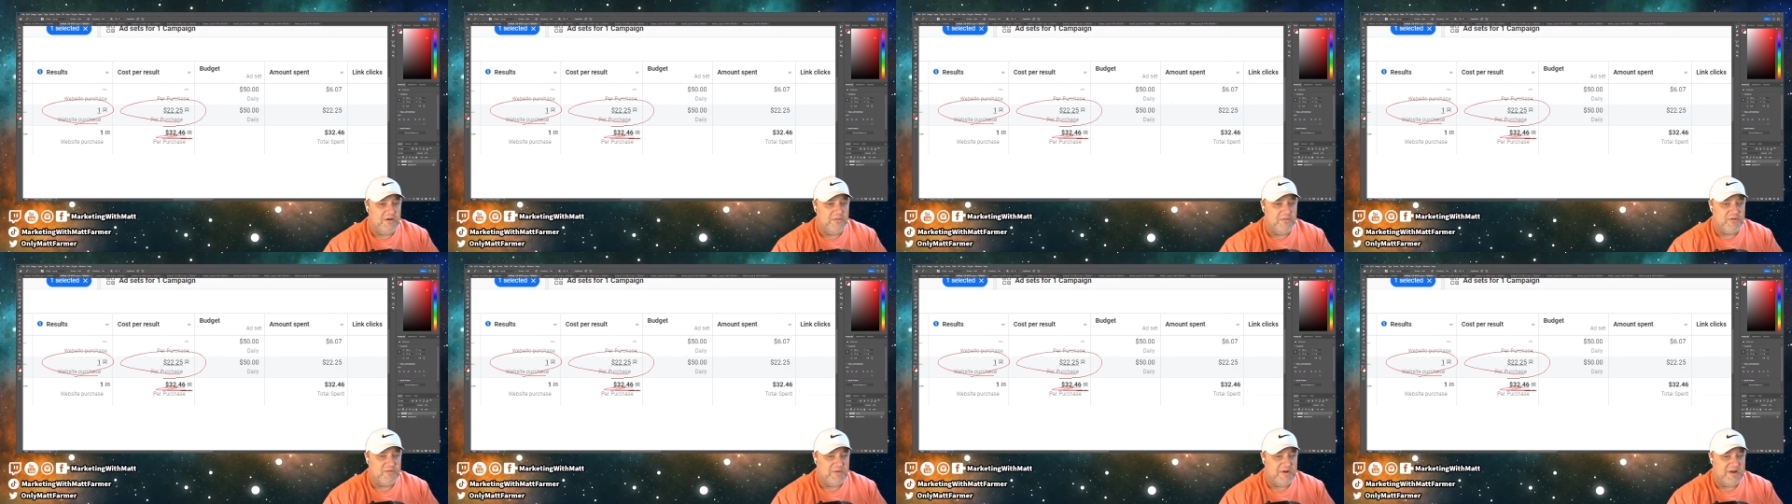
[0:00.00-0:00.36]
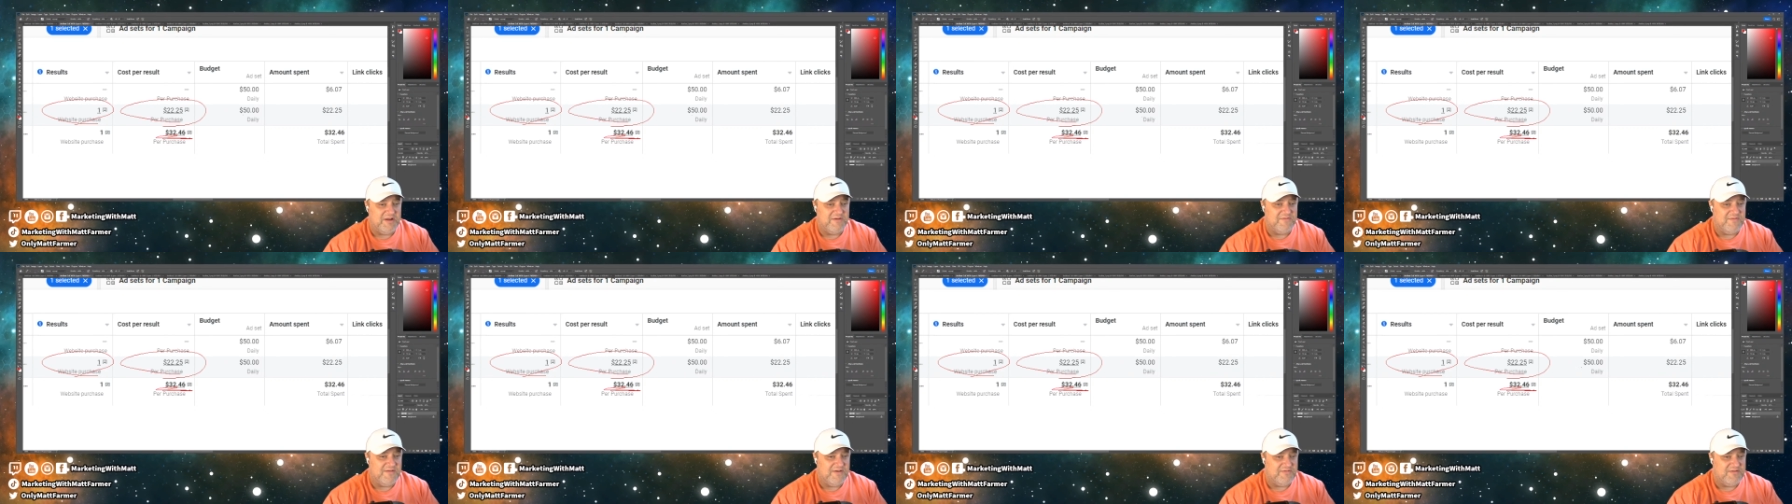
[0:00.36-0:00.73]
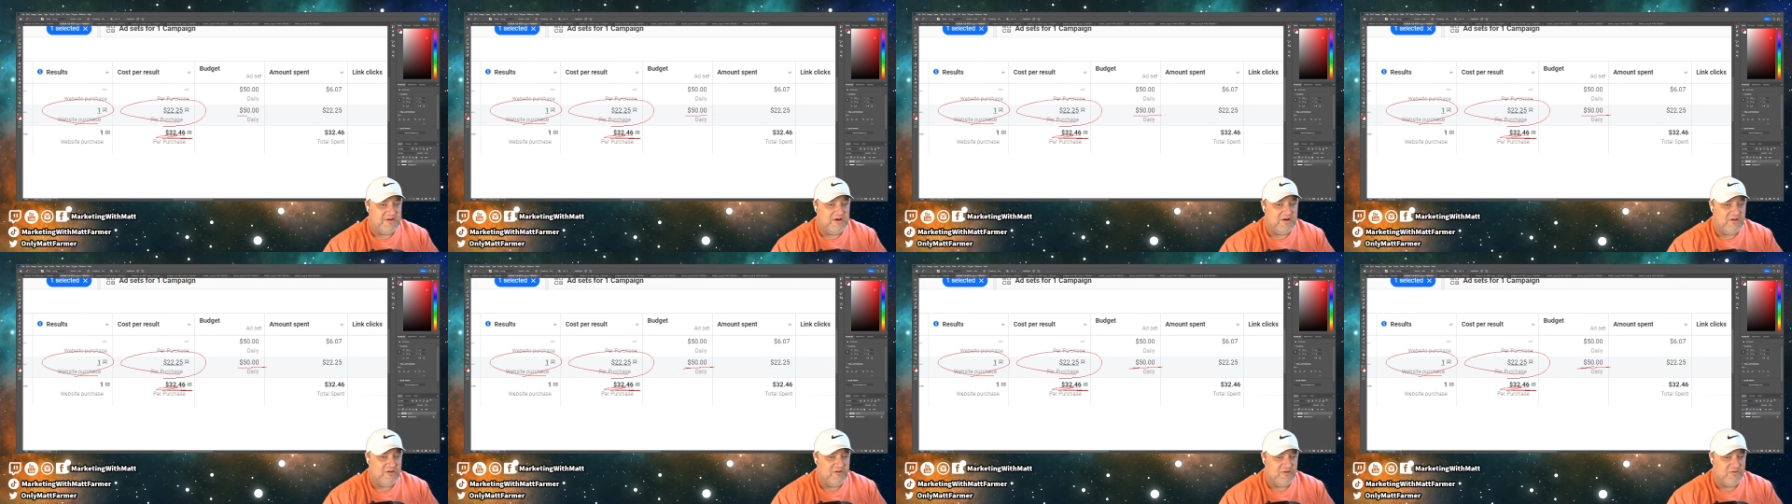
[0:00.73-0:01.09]
I'm spending
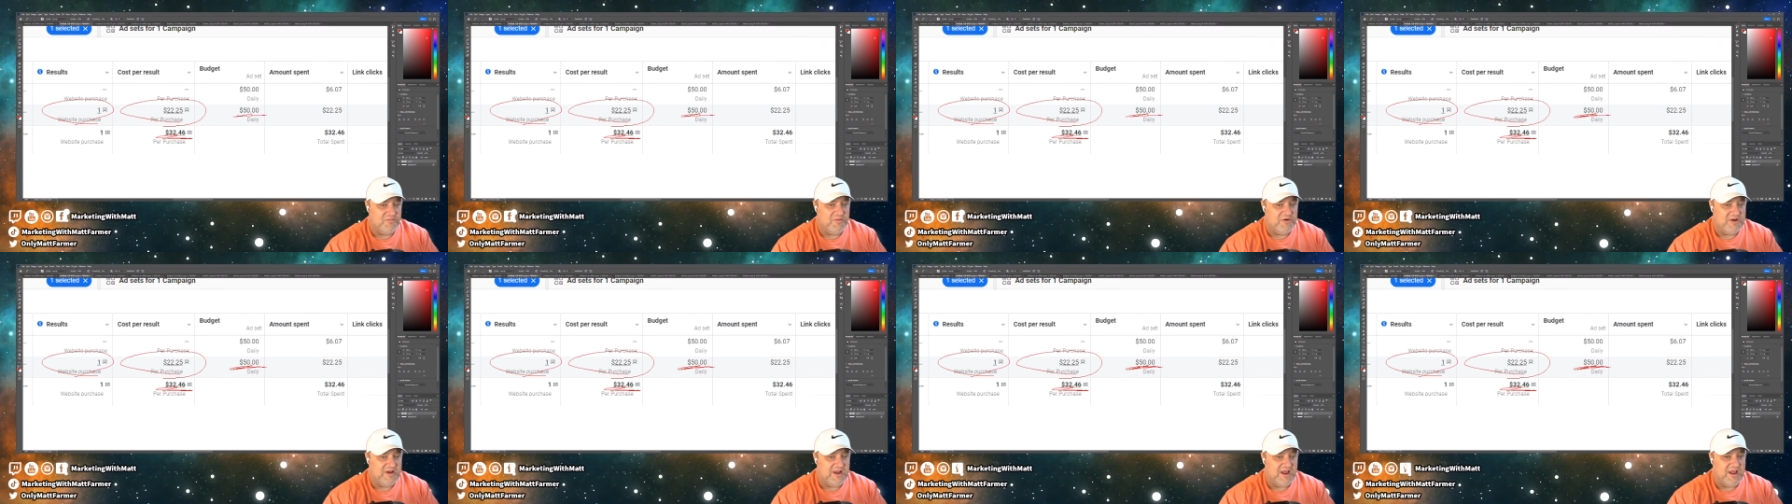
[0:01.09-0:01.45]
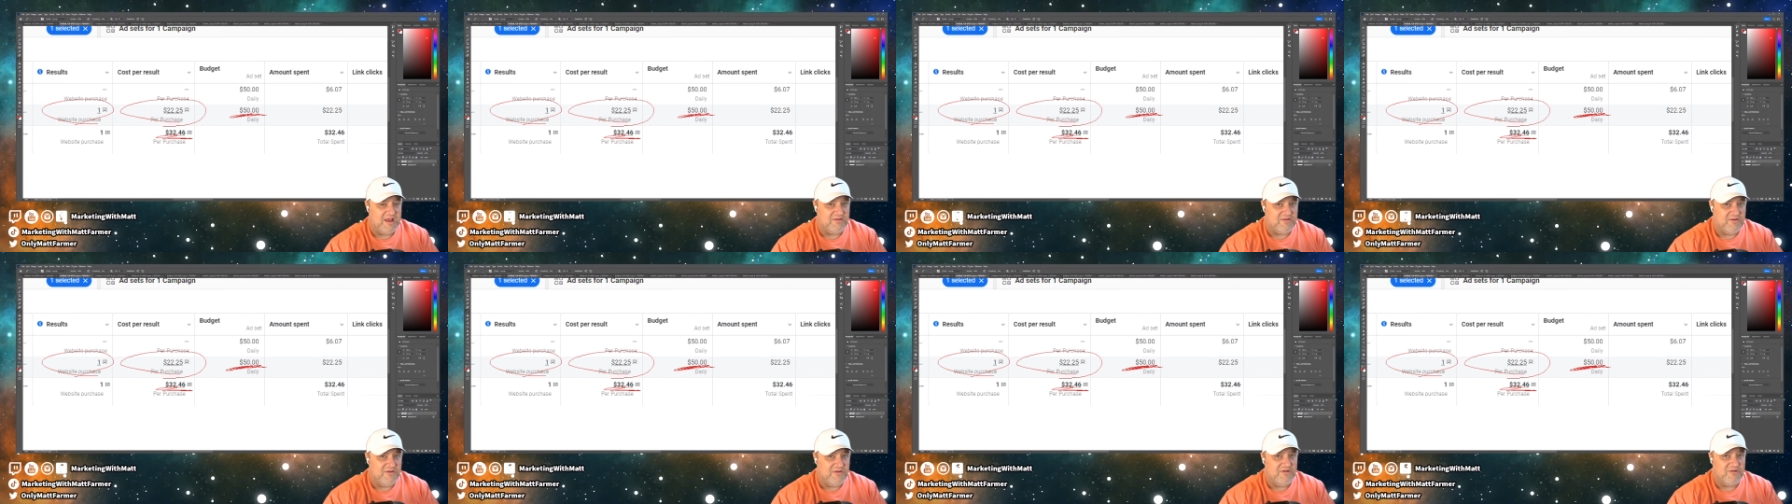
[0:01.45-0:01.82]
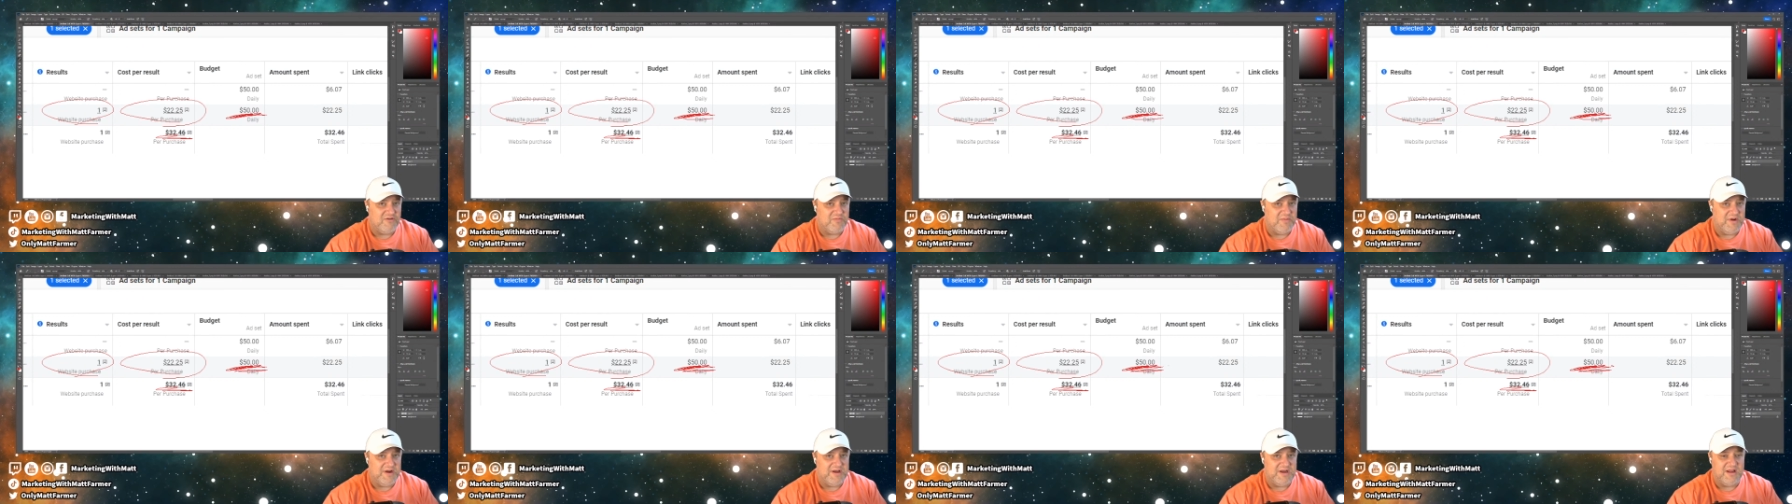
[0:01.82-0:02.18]
$50 per day. So here's
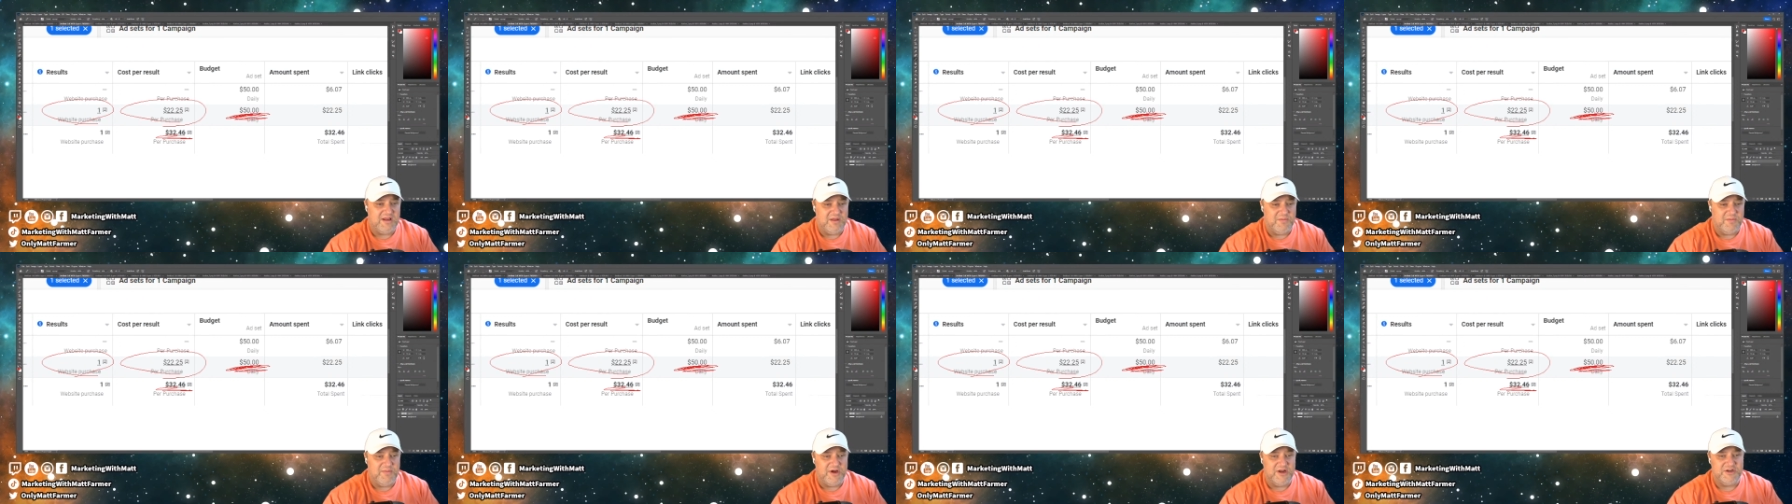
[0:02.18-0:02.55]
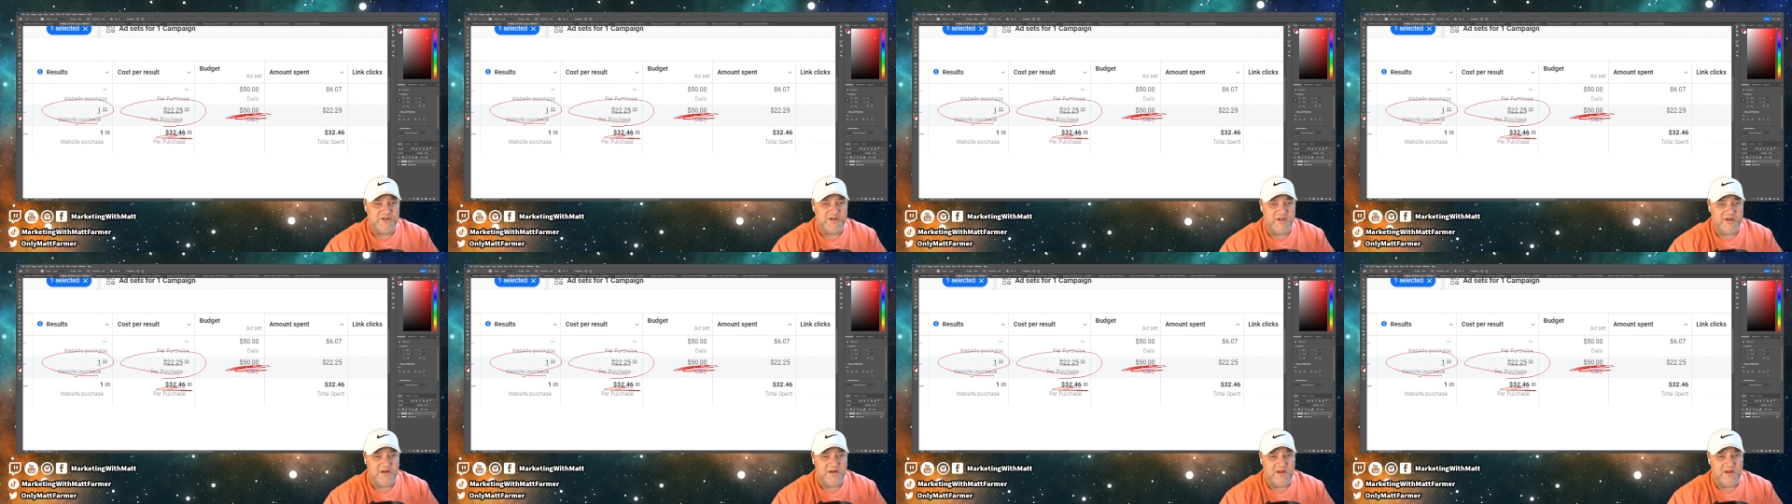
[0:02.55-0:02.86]
my daily budget.